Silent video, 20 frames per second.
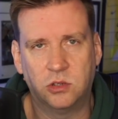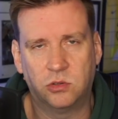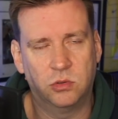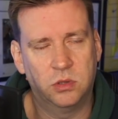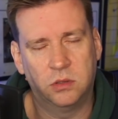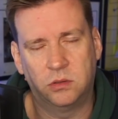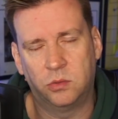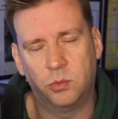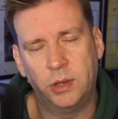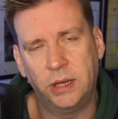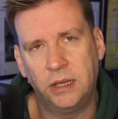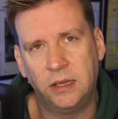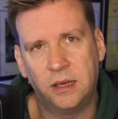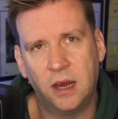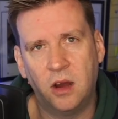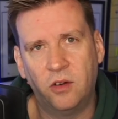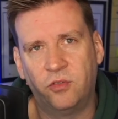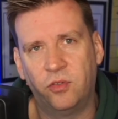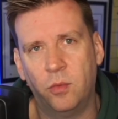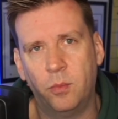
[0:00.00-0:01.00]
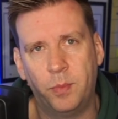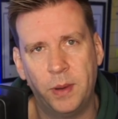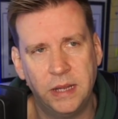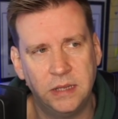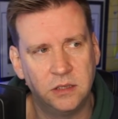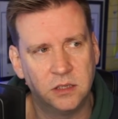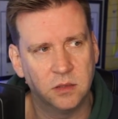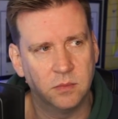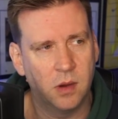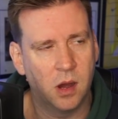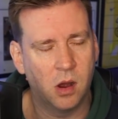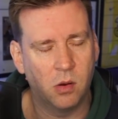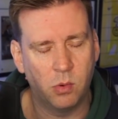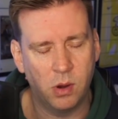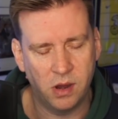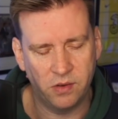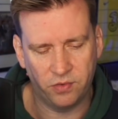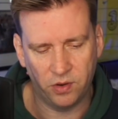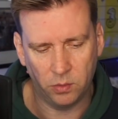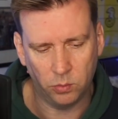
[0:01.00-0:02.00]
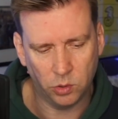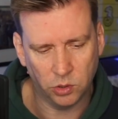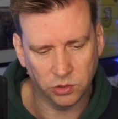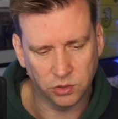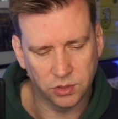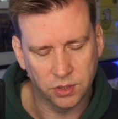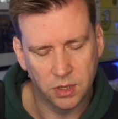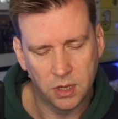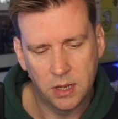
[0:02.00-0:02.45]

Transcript: or the winning goal from Benzema, whatever it was.